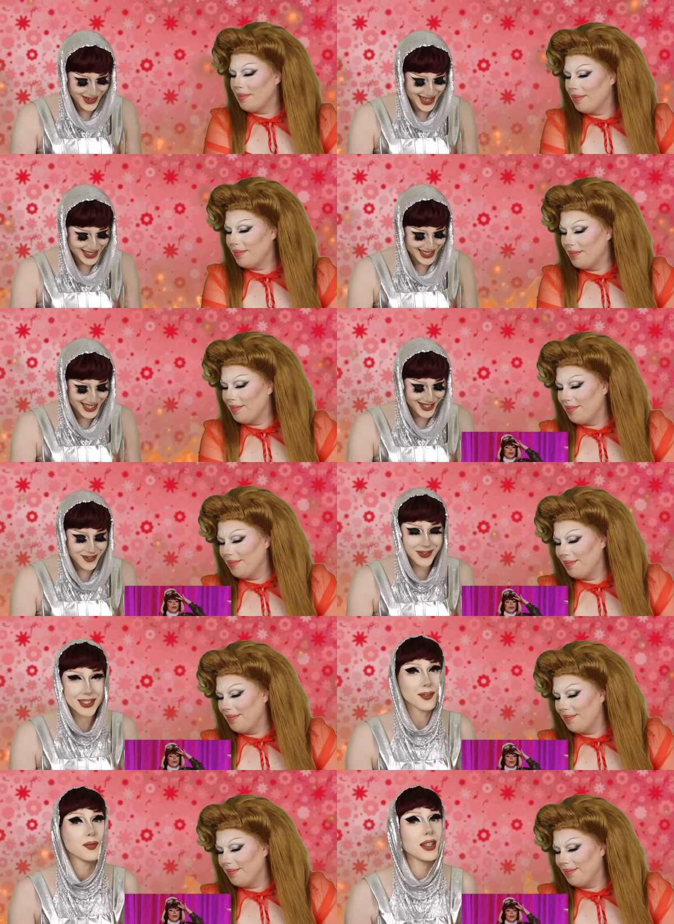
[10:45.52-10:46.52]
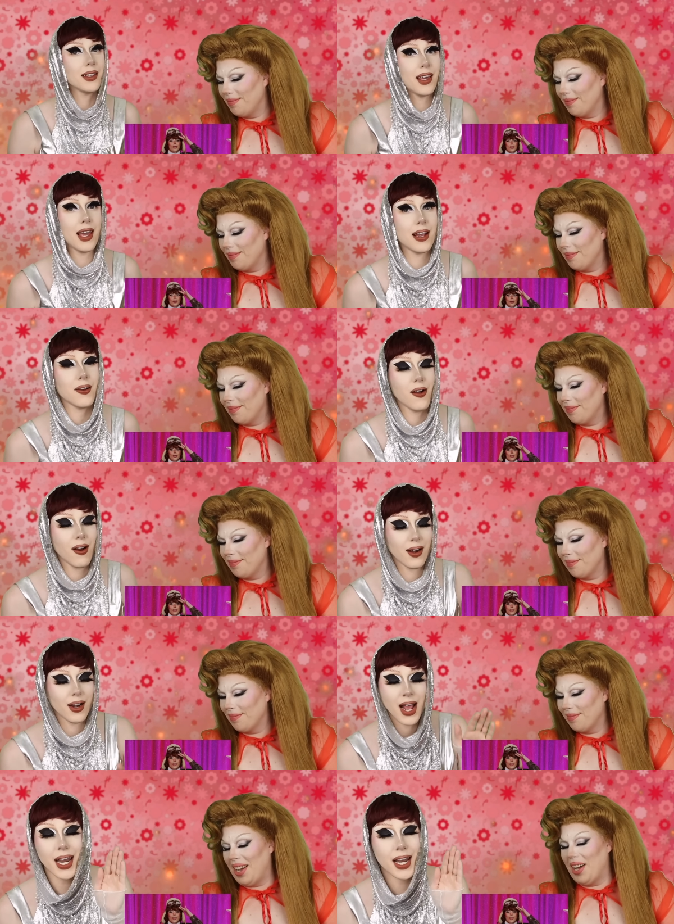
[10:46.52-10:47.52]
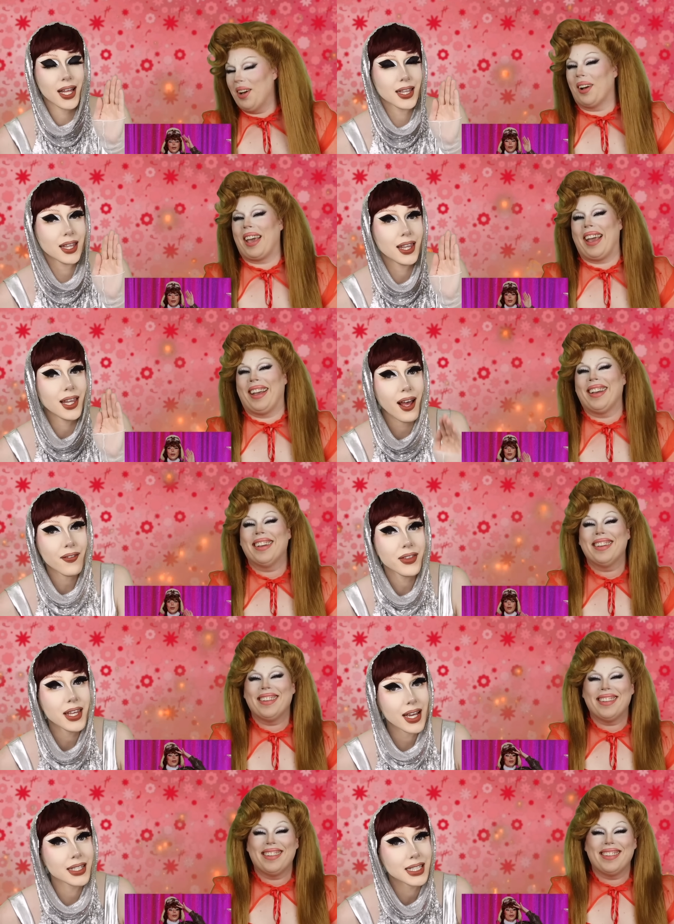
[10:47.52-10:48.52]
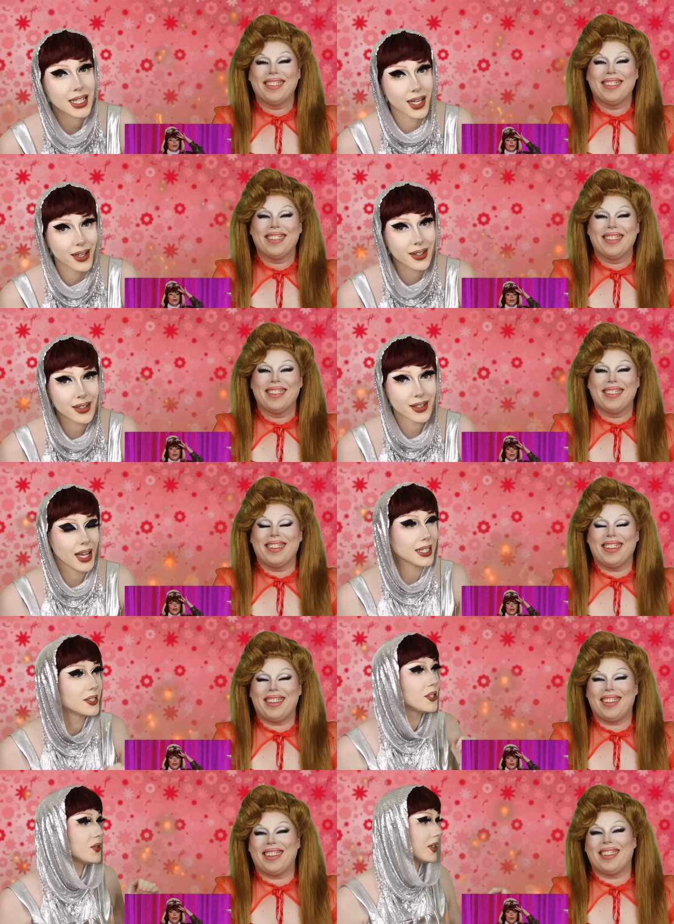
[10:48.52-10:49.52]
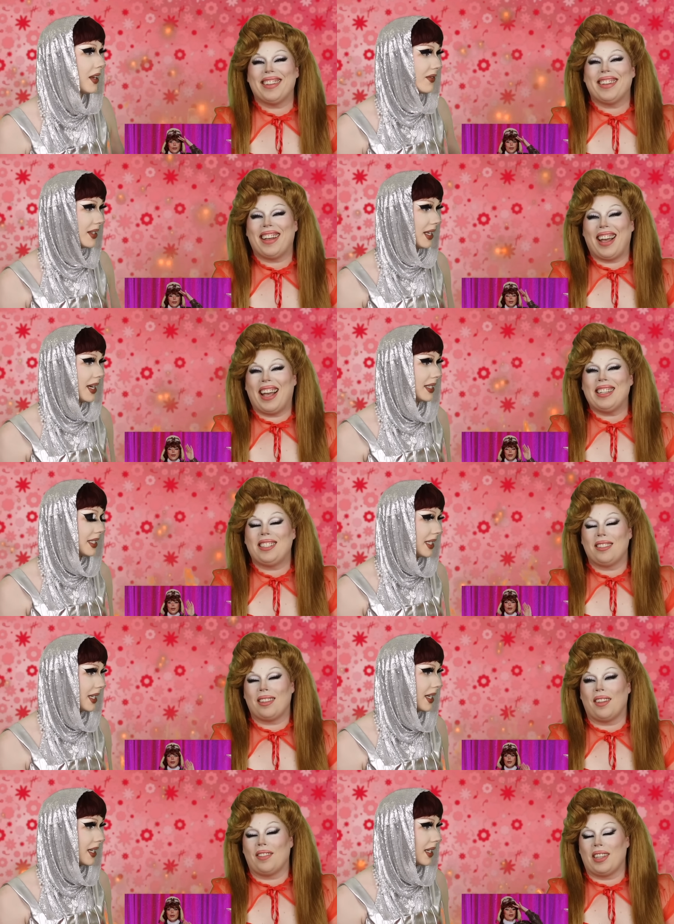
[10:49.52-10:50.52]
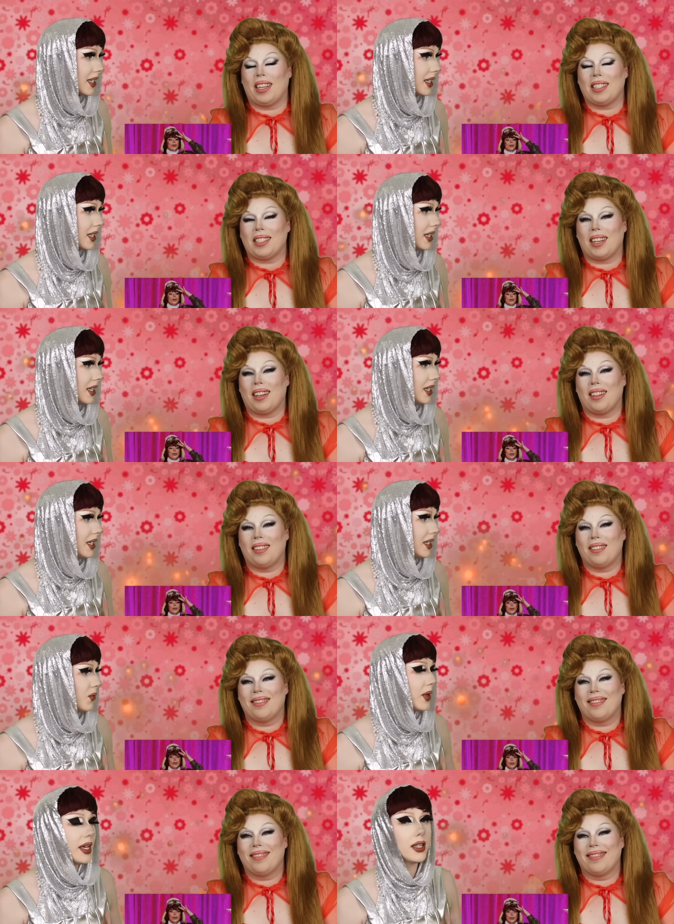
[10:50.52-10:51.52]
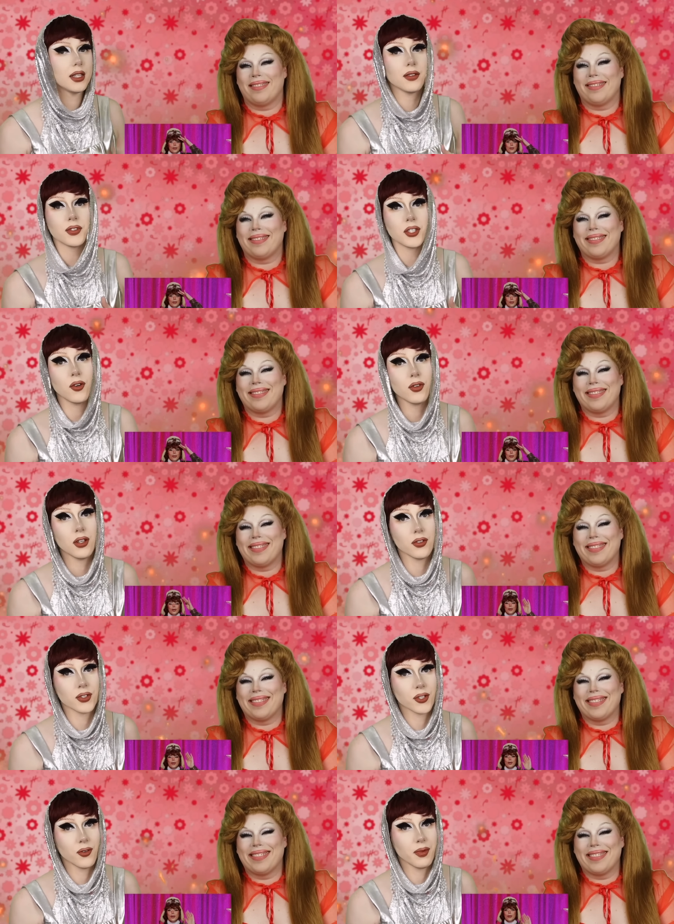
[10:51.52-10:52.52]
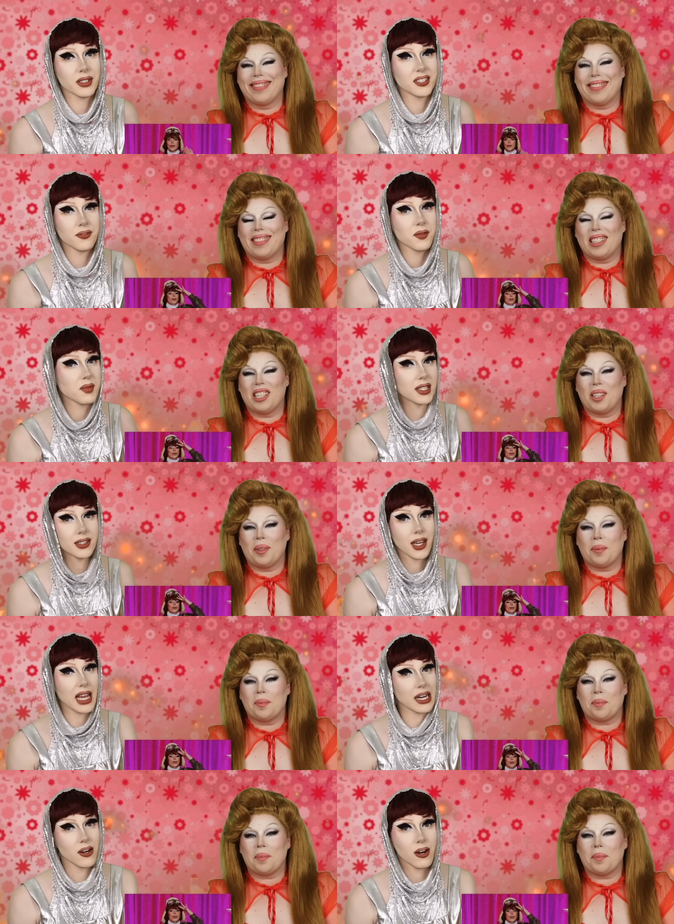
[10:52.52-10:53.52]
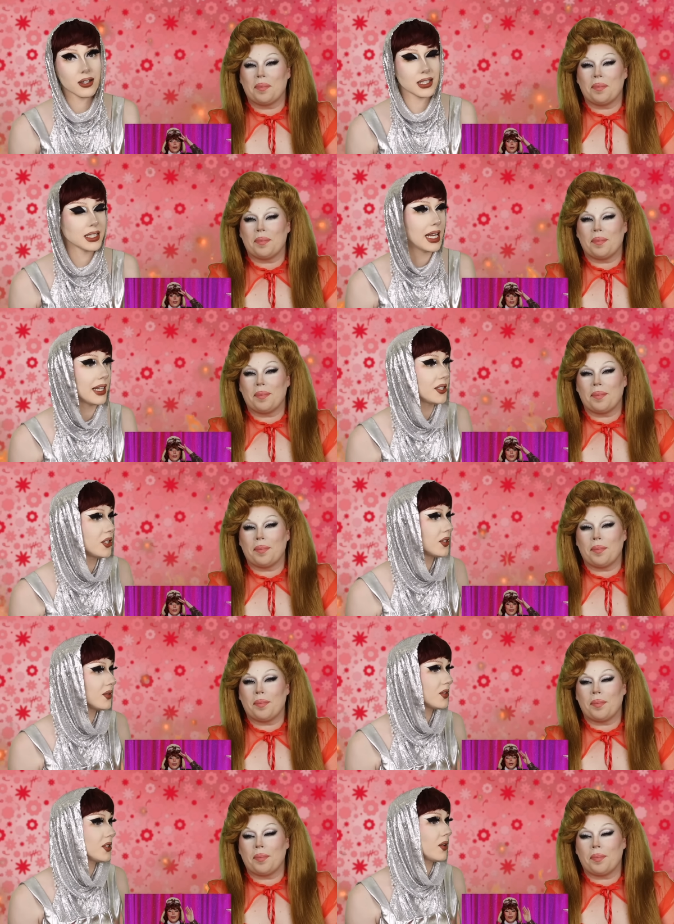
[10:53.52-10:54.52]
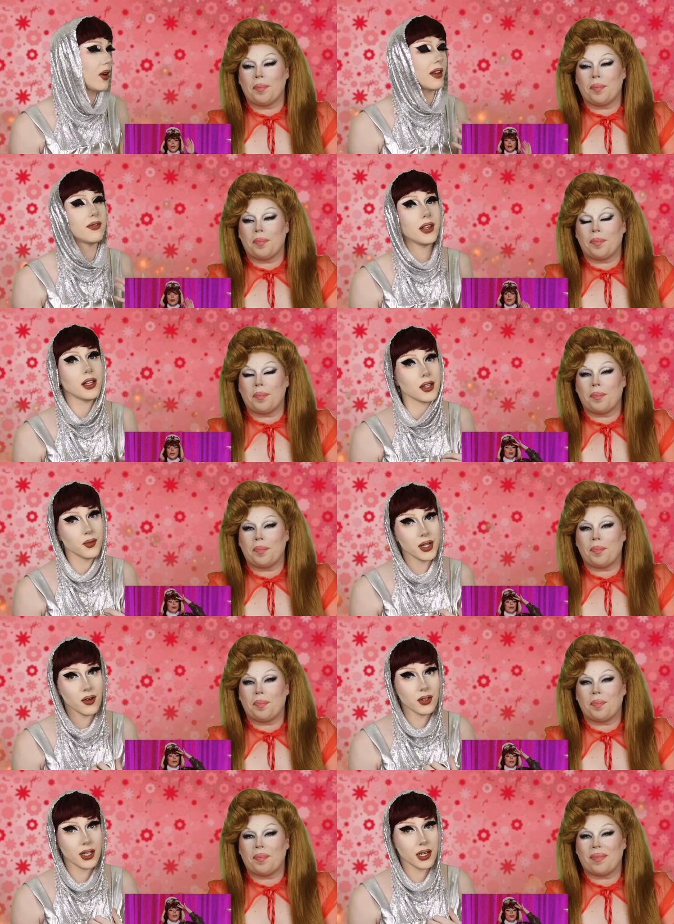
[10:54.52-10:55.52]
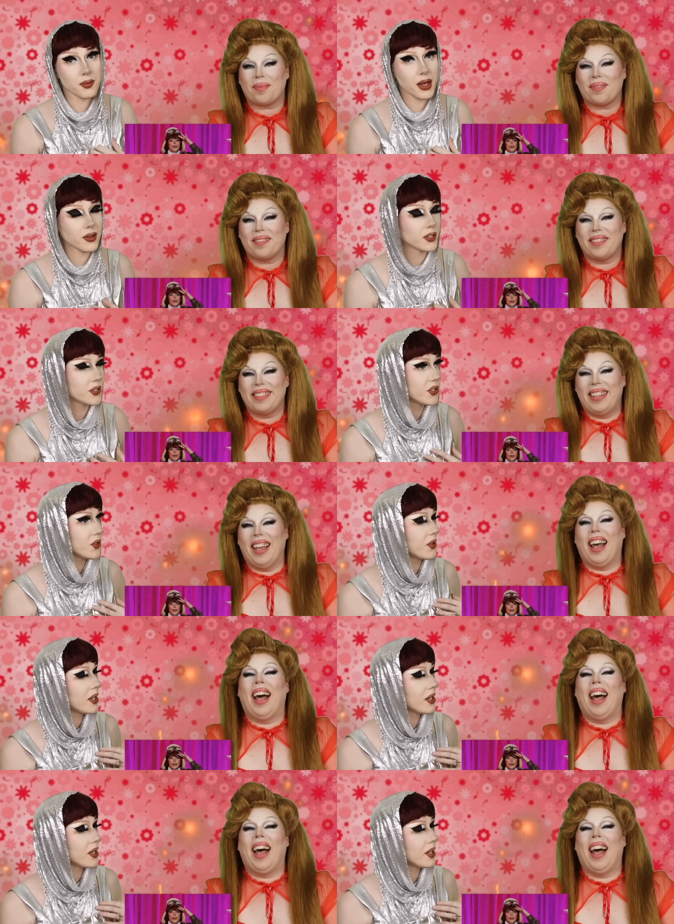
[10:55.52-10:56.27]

Speaker 1: we had Q as Amelia Earhart. And okay. I love the idea. I do love the I idea.
Speaker 2: do love the idea.
Speaker 1: We live so close to a bunch of Amelia Earhart statues, so I feel like we know a lot about her story.